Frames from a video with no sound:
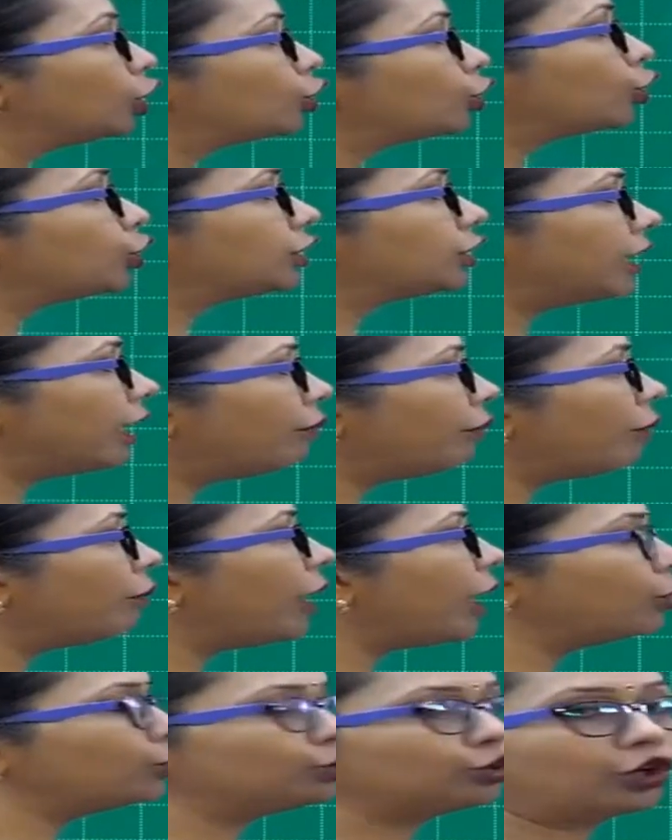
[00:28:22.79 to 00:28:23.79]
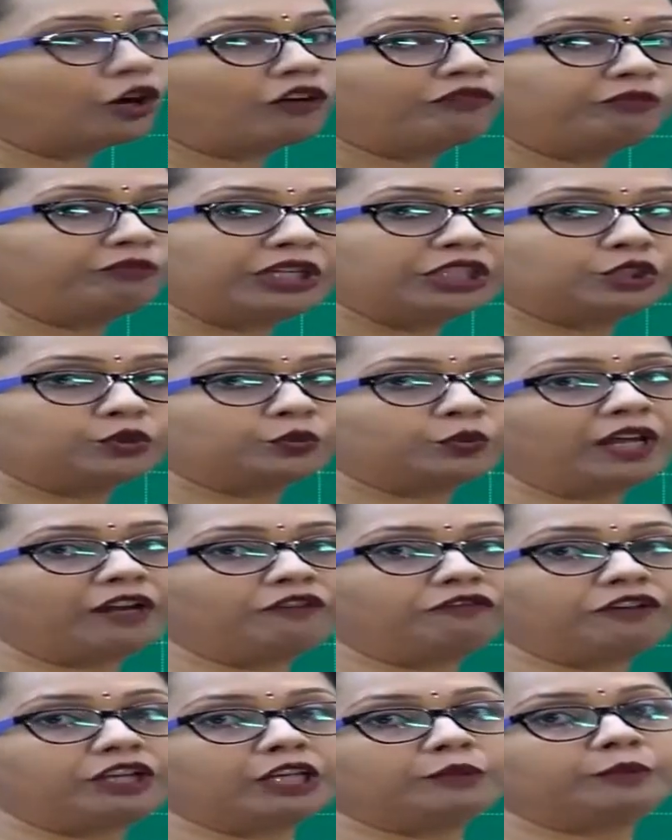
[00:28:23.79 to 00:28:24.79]
So some amount of
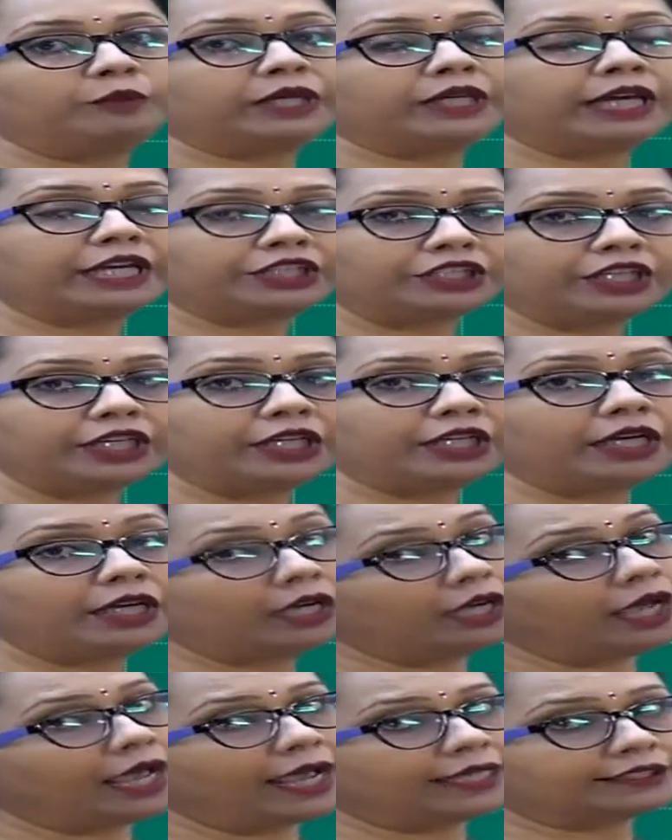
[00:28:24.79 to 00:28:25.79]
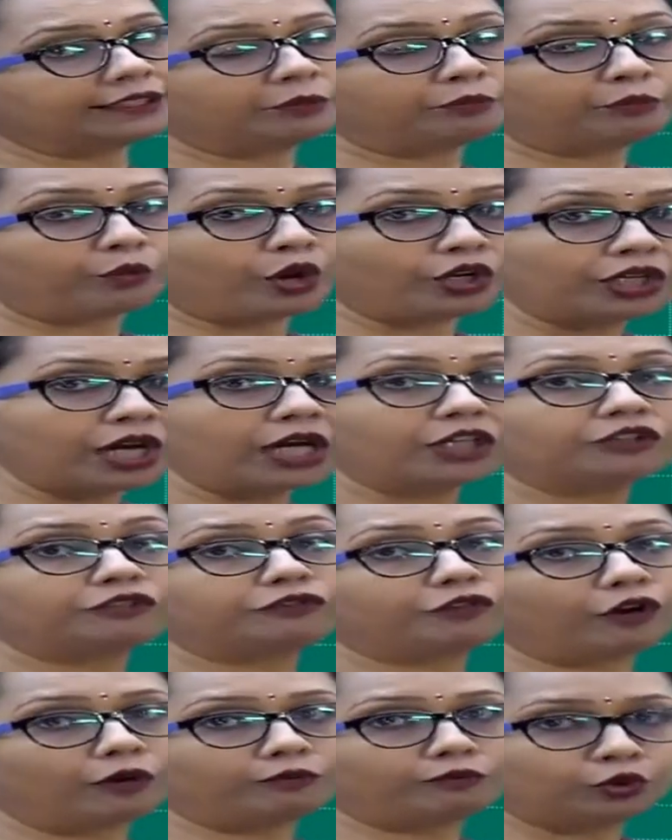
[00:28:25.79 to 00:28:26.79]
B12 will be getting as a
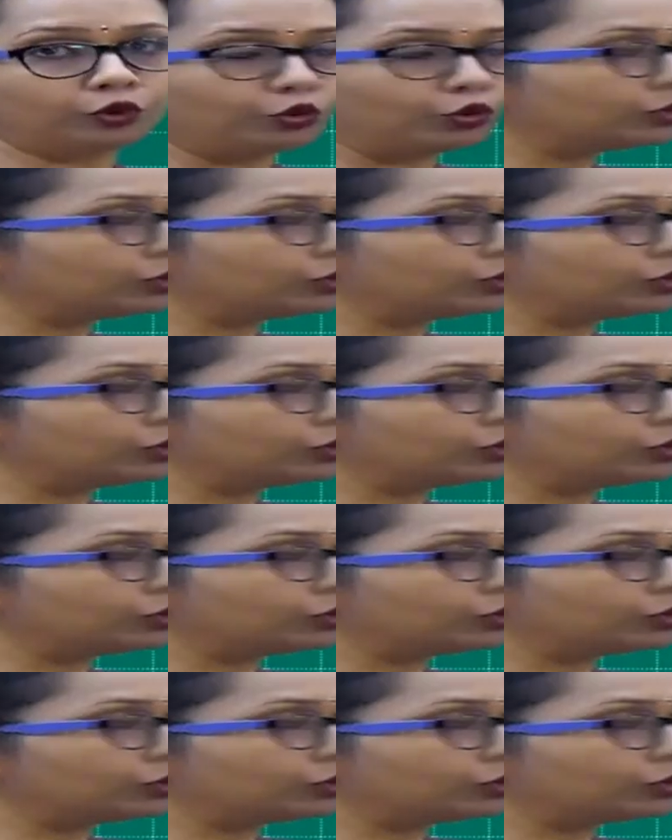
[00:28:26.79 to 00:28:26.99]
product from